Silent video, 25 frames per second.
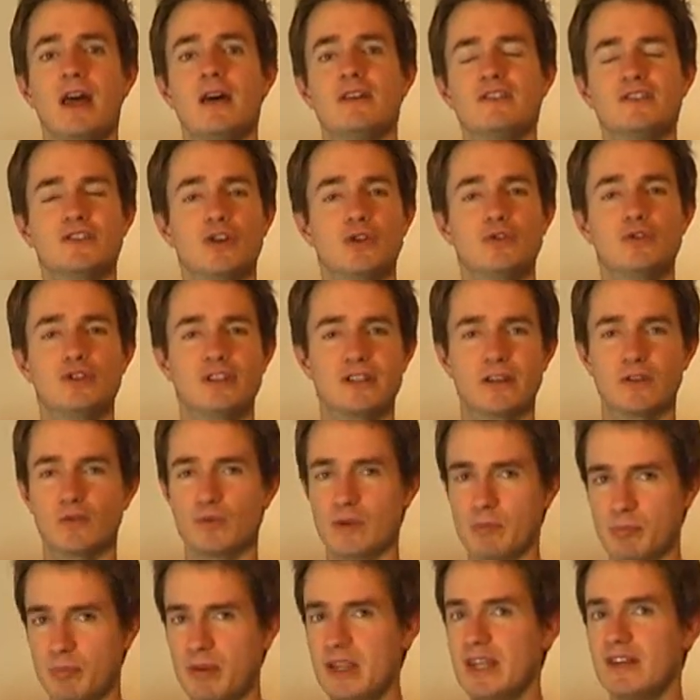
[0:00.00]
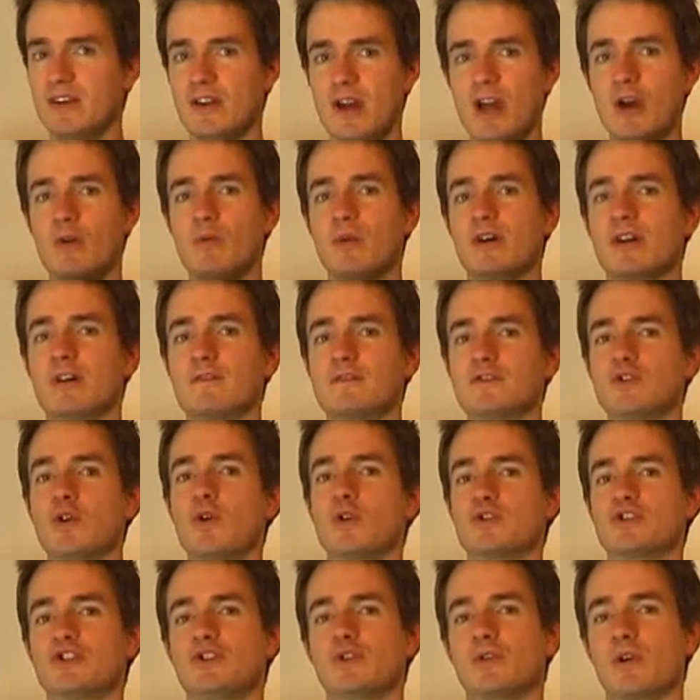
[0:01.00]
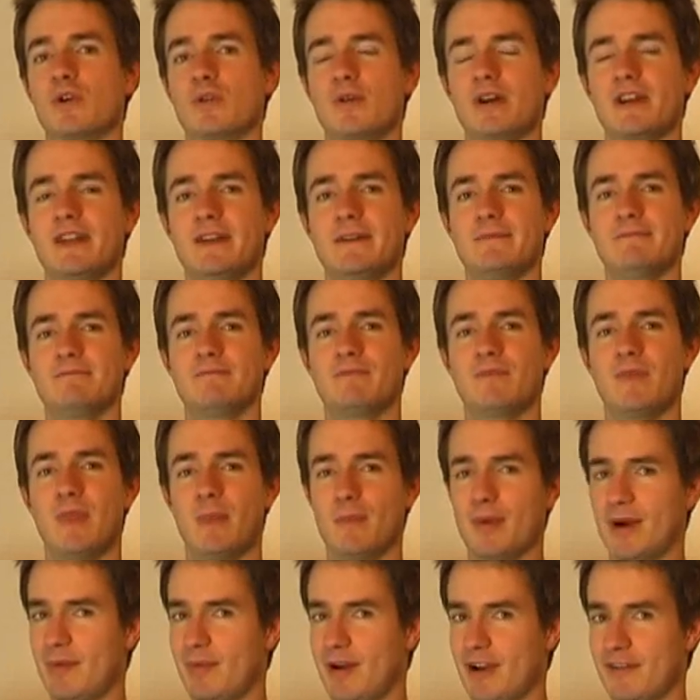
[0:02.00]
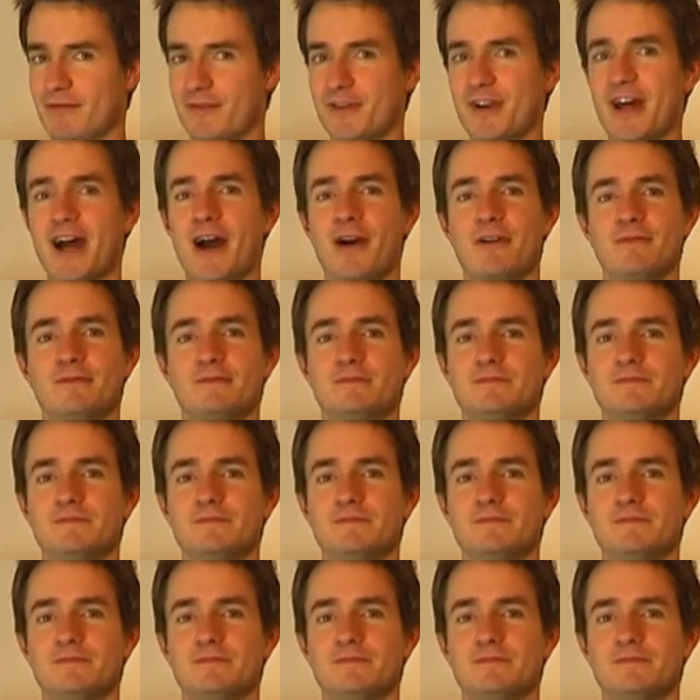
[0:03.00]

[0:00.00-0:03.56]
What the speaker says: so you can repeat what I've taught you already. Bye bye for now.